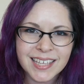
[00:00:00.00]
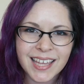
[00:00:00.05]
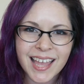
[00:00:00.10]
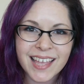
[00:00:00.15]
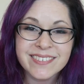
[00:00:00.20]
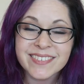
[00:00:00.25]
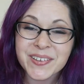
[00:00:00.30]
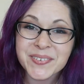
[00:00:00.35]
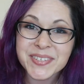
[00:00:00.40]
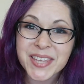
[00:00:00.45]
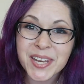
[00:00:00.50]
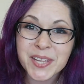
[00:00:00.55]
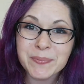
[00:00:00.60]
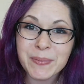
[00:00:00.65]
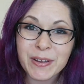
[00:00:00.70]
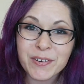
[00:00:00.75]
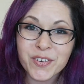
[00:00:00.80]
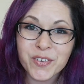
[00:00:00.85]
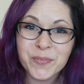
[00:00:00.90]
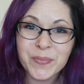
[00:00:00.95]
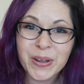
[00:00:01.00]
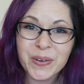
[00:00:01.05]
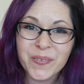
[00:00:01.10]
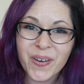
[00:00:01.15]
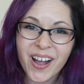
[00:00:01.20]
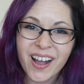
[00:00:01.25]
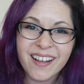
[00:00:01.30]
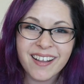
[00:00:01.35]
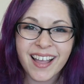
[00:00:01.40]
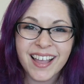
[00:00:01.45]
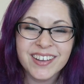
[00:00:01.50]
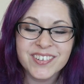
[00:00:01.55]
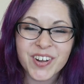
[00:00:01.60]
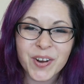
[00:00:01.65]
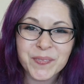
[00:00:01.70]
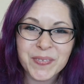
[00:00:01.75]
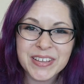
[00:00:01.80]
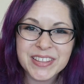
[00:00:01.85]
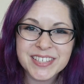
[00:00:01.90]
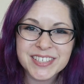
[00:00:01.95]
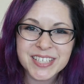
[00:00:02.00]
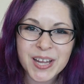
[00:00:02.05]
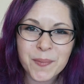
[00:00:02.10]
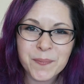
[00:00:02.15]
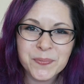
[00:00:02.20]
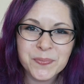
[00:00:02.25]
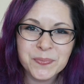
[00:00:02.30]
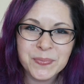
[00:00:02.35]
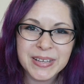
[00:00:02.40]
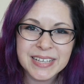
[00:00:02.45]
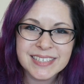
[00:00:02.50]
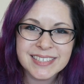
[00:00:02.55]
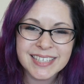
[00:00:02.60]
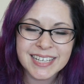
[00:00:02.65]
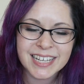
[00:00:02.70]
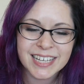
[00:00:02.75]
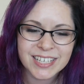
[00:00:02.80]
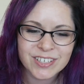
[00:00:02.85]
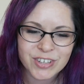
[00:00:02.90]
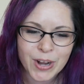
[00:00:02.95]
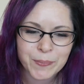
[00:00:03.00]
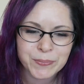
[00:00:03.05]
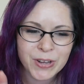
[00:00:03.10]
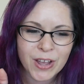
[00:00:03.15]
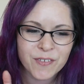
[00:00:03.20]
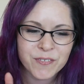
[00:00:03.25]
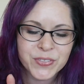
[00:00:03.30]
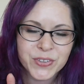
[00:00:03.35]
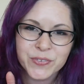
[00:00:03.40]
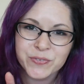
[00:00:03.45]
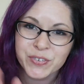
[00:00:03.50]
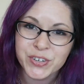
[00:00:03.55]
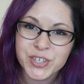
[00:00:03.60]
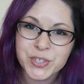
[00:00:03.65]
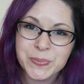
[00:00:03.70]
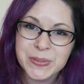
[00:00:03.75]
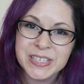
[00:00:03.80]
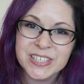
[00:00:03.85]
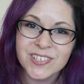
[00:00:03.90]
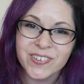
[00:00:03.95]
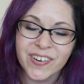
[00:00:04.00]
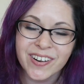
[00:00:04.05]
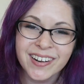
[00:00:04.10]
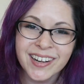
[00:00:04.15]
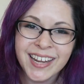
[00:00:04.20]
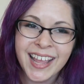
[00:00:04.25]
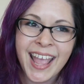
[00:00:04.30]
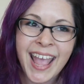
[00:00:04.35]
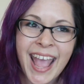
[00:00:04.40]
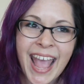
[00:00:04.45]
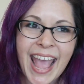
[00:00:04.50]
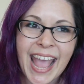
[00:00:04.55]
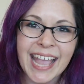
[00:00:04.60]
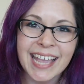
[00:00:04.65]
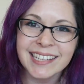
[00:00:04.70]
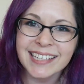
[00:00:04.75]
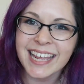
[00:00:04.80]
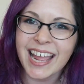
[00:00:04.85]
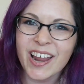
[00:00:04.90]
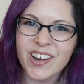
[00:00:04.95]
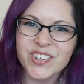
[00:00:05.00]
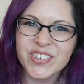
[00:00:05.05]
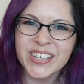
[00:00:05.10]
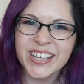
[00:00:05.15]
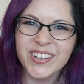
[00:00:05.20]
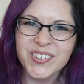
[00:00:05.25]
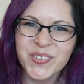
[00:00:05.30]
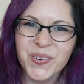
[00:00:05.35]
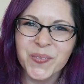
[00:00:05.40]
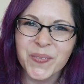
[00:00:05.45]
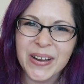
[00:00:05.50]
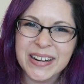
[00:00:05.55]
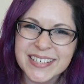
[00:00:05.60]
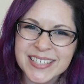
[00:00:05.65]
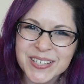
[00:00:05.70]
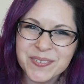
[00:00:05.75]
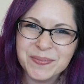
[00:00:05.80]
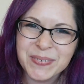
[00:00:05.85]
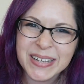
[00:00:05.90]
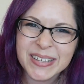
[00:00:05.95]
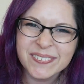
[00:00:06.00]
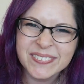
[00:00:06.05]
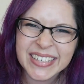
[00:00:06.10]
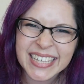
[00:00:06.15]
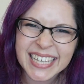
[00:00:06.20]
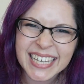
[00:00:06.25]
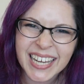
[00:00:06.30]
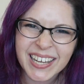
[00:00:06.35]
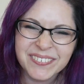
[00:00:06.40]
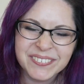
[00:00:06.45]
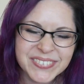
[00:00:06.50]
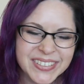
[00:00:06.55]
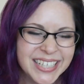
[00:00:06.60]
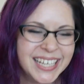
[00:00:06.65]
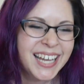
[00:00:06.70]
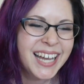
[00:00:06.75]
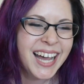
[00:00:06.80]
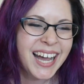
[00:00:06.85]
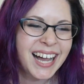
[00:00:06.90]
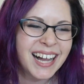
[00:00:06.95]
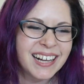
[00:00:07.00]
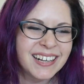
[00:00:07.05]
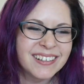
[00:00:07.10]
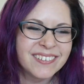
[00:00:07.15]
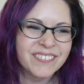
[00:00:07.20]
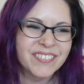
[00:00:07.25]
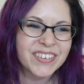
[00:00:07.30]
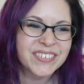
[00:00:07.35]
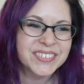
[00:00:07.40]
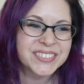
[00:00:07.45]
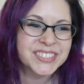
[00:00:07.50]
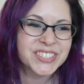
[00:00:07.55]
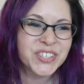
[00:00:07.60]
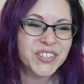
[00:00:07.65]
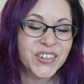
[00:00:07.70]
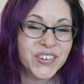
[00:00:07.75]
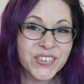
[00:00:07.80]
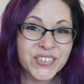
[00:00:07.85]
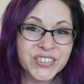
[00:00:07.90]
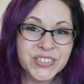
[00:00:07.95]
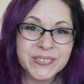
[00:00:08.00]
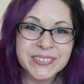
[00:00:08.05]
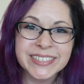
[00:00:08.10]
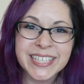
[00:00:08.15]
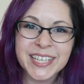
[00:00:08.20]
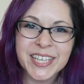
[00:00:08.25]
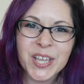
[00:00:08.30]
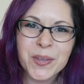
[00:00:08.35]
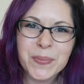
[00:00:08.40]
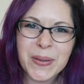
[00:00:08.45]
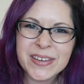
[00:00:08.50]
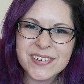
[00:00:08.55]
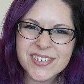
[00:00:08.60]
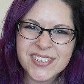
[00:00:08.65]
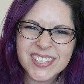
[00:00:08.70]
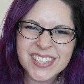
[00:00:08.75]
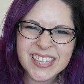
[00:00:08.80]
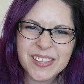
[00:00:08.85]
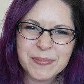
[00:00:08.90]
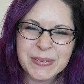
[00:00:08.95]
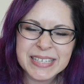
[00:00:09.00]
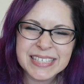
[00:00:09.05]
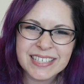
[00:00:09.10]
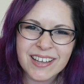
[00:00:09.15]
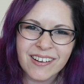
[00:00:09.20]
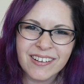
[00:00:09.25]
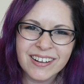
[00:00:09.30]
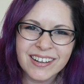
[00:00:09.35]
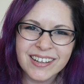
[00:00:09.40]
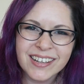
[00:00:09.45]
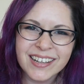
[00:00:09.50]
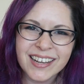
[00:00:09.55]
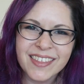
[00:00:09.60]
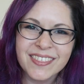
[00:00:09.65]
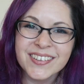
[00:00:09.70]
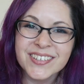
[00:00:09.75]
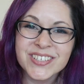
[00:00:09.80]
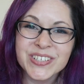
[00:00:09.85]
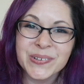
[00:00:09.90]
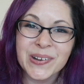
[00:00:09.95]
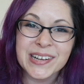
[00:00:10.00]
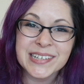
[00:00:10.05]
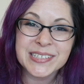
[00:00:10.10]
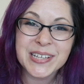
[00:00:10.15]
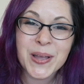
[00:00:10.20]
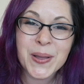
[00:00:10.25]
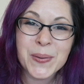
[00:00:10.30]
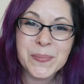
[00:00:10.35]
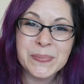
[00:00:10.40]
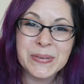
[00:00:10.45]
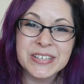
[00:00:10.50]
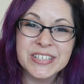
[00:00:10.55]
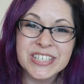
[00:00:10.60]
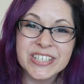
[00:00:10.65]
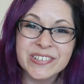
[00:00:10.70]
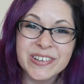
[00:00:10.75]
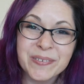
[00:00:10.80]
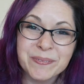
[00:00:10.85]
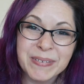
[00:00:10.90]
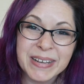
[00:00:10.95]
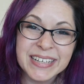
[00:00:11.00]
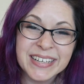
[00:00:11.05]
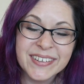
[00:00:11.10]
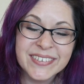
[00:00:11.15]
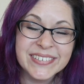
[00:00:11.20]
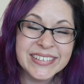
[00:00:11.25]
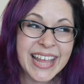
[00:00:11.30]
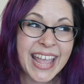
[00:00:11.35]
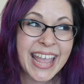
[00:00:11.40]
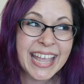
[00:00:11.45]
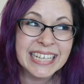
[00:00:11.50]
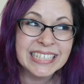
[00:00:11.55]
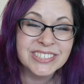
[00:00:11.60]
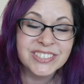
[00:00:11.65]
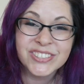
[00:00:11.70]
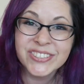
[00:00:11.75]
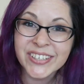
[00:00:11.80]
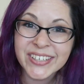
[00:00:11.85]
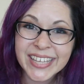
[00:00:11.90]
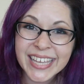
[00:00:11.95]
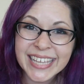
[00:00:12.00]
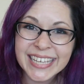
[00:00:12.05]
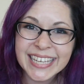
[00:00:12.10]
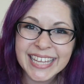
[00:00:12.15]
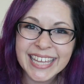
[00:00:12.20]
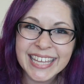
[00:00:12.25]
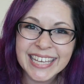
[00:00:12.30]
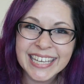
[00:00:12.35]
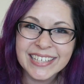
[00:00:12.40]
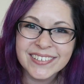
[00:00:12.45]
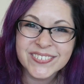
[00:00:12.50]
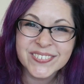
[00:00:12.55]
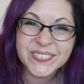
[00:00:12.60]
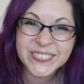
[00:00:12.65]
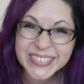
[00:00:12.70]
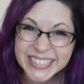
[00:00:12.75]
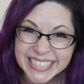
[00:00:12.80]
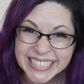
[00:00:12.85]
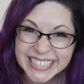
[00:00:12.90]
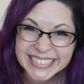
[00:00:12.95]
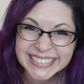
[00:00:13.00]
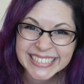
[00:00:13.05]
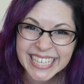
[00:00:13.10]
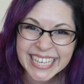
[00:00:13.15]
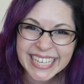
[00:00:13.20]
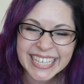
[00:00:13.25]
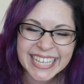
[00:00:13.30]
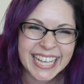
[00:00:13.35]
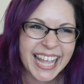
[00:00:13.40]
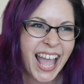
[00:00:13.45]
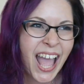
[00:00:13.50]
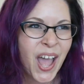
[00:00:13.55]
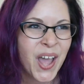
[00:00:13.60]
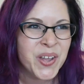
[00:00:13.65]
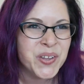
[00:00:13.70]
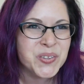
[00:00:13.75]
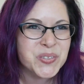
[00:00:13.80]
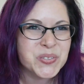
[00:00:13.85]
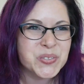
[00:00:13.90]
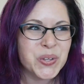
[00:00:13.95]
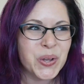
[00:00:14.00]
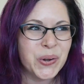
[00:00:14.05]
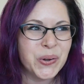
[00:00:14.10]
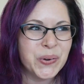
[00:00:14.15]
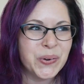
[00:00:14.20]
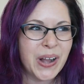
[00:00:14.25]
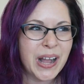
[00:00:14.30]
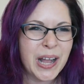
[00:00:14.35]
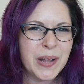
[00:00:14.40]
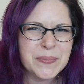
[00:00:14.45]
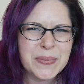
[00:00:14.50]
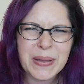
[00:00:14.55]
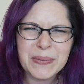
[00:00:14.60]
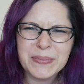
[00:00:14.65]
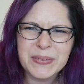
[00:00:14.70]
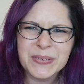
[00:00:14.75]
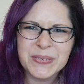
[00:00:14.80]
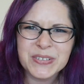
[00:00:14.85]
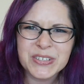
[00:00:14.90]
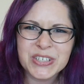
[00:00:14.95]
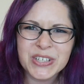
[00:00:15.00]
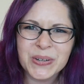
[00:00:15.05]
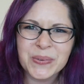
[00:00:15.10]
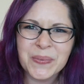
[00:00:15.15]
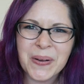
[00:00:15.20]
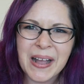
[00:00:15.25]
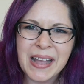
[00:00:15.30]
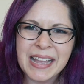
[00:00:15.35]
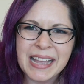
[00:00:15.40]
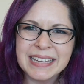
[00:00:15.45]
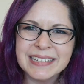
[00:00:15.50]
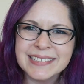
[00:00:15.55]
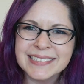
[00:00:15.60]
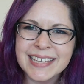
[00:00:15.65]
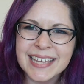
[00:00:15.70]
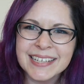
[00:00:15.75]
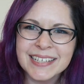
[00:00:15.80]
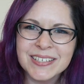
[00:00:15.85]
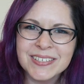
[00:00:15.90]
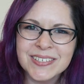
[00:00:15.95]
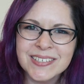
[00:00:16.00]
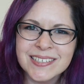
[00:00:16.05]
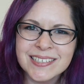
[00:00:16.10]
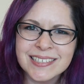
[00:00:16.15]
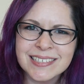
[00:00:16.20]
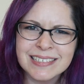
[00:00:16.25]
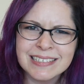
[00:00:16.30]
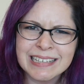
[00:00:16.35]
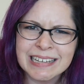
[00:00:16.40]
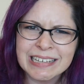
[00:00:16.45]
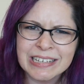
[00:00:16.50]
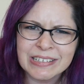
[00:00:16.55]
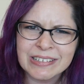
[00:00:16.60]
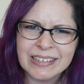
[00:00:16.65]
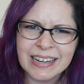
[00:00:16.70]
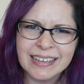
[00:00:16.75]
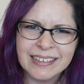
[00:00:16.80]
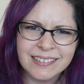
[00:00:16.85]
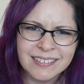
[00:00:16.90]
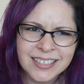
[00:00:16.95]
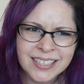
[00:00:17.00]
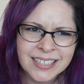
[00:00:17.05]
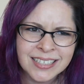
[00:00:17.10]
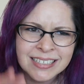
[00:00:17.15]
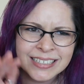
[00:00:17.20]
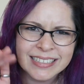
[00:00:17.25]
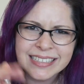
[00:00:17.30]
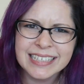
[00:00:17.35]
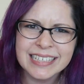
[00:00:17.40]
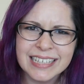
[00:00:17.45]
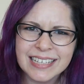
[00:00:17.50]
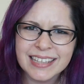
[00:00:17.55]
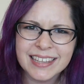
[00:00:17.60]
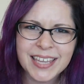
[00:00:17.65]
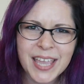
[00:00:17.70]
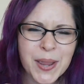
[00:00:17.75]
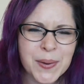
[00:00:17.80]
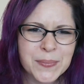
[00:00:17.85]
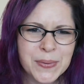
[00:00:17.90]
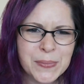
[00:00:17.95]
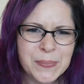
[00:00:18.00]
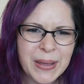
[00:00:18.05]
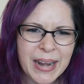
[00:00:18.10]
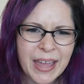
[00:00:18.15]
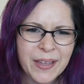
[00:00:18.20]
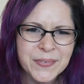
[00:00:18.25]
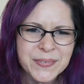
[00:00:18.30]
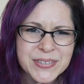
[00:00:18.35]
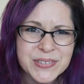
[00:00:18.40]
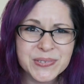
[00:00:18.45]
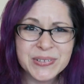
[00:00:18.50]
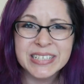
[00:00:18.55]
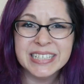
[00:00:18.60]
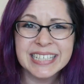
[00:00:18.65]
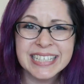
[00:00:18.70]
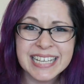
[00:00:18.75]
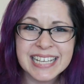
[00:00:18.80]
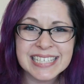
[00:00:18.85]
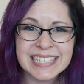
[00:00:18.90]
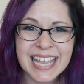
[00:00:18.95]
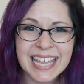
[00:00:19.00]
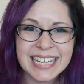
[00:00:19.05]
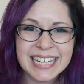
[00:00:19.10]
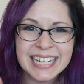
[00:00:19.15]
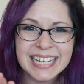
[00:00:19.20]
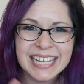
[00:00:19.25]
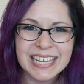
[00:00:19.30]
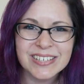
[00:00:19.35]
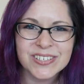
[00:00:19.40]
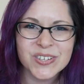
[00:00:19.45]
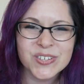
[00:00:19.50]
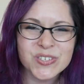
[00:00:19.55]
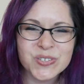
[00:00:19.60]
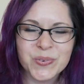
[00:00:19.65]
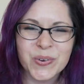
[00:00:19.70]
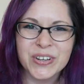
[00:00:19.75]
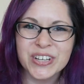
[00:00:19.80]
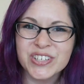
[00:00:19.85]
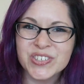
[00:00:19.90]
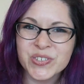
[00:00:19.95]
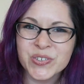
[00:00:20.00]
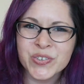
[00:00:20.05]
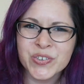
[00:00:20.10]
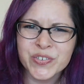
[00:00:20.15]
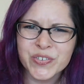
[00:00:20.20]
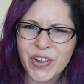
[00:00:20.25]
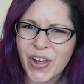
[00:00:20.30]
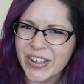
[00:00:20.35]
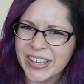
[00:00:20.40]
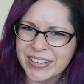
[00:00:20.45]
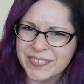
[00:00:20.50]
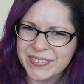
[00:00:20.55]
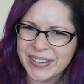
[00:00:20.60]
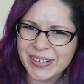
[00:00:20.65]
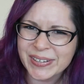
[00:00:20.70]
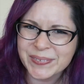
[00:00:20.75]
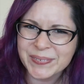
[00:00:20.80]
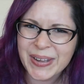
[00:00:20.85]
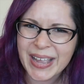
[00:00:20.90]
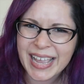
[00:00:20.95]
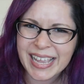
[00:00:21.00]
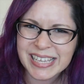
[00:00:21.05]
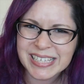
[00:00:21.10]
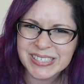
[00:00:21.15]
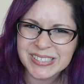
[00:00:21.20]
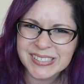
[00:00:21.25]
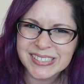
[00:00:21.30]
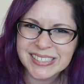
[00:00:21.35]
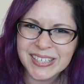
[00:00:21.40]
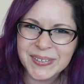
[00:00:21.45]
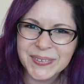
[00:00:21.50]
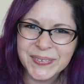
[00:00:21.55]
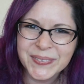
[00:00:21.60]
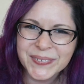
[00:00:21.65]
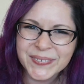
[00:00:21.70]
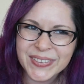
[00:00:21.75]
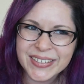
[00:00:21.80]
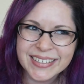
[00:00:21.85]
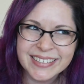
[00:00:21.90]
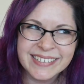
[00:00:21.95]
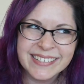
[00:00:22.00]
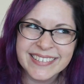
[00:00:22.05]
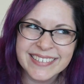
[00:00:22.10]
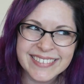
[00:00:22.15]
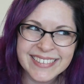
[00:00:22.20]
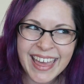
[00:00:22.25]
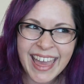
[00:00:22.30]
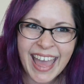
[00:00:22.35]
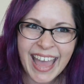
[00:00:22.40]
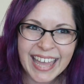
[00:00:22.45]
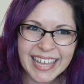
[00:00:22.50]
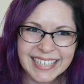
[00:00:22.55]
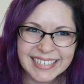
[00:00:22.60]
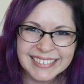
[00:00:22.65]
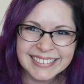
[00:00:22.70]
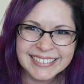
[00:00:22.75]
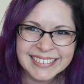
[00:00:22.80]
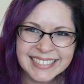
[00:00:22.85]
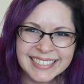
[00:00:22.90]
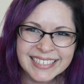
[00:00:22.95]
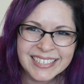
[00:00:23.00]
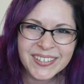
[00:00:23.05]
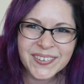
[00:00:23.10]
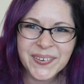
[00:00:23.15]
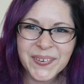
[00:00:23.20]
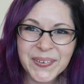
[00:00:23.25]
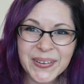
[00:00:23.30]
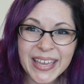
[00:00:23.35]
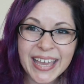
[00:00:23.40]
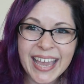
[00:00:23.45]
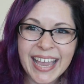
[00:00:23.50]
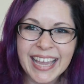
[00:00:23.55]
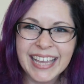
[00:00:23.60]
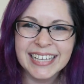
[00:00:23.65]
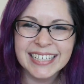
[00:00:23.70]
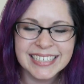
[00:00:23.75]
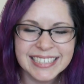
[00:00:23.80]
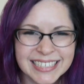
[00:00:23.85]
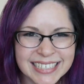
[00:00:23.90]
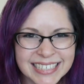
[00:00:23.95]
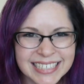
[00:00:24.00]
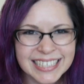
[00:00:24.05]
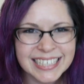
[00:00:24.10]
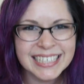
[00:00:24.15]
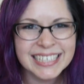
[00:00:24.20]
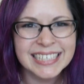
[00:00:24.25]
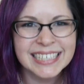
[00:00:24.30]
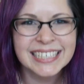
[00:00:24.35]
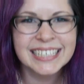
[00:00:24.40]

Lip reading: As I was heading back from my walk, I dropped by the stop place that I dropped off the first piece of art, and I actually got to watch somebody pick it up. There was a girl, she was taking pictures of the piece of art, and then she walked up and she read my note and she took it, and it's really exciting. So I'm not sure why I decided to just sit here and lean into the camera, but I was really excited and just wanted to vlog it right away. So there's that. Okay.